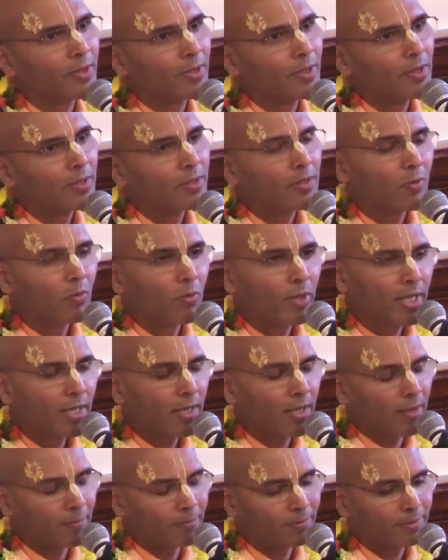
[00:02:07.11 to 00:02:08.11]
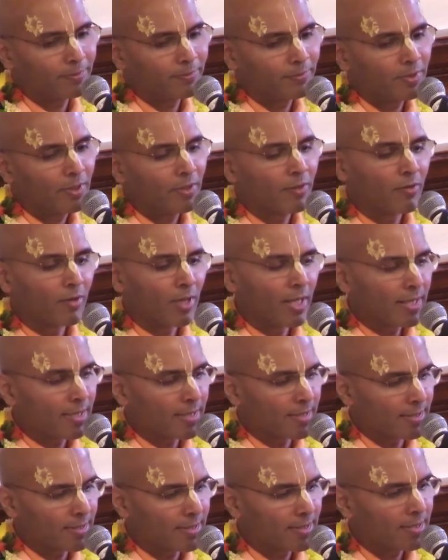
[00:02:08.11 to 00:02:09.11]
So wake up,
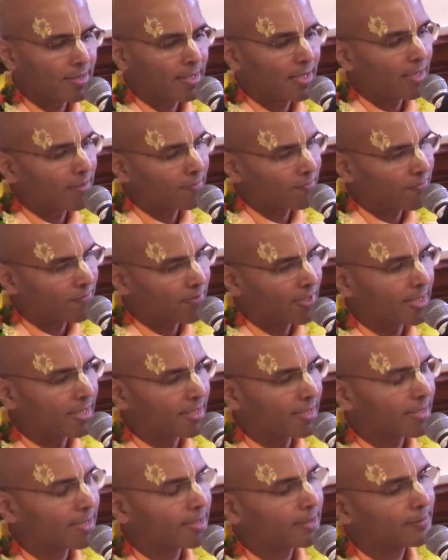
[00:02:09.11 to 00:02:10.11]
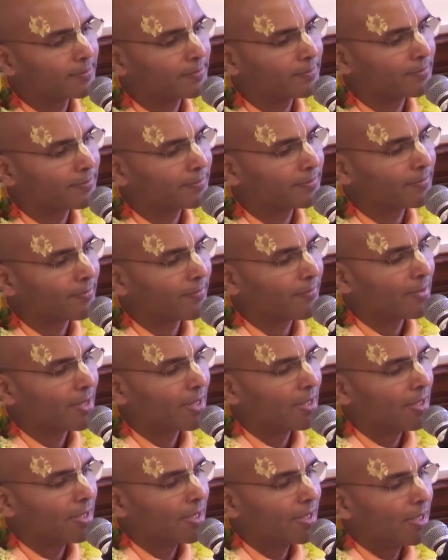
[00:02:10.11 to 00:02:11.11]
rise and fight."
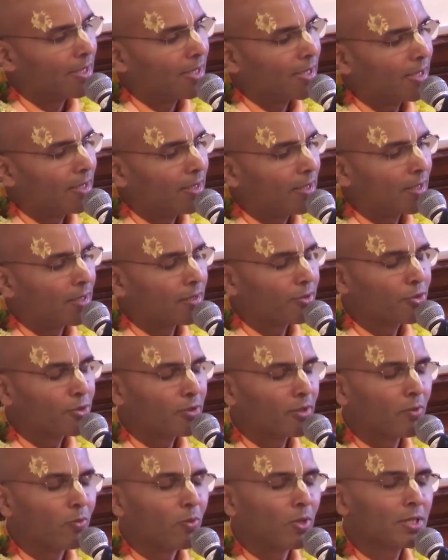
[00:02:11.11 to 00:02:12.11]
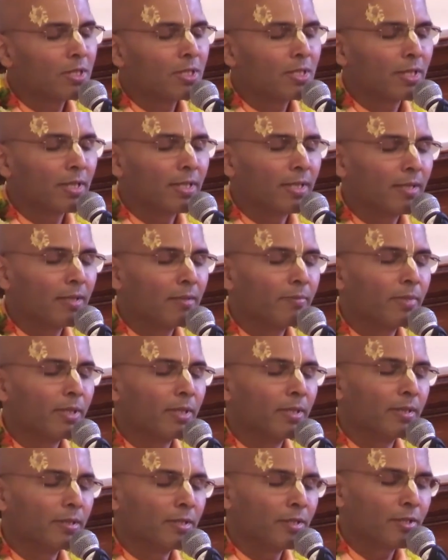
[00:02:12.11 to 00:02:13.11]
And Arjuna once again
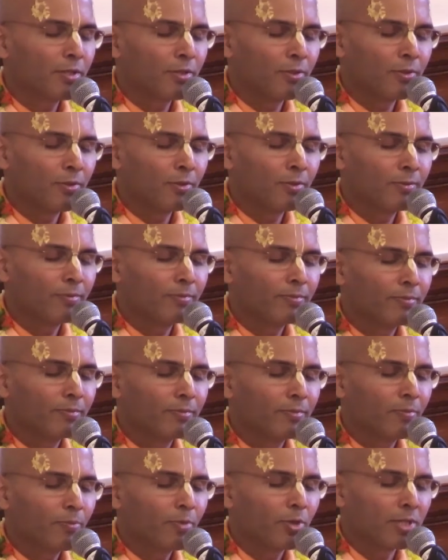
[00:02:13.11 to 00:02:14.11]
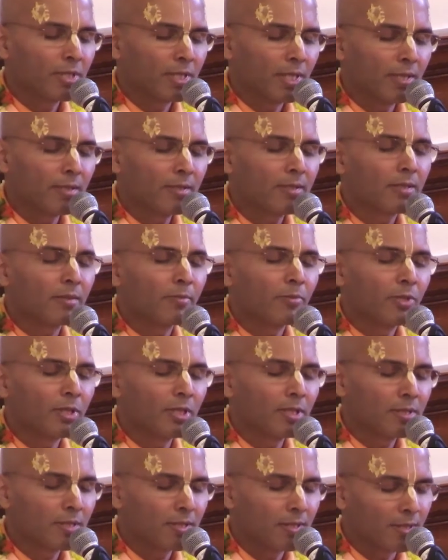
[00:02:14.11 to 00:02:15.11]
begins to present some
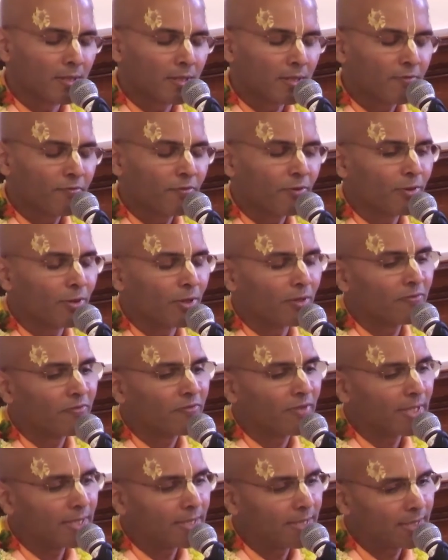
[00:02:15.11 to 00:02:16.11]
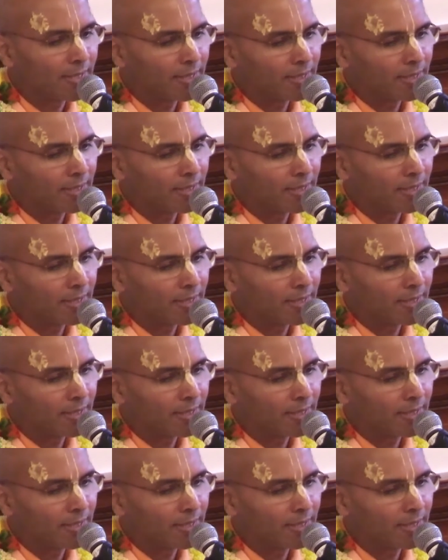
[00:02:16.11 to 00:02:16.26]
reasons for not fighting.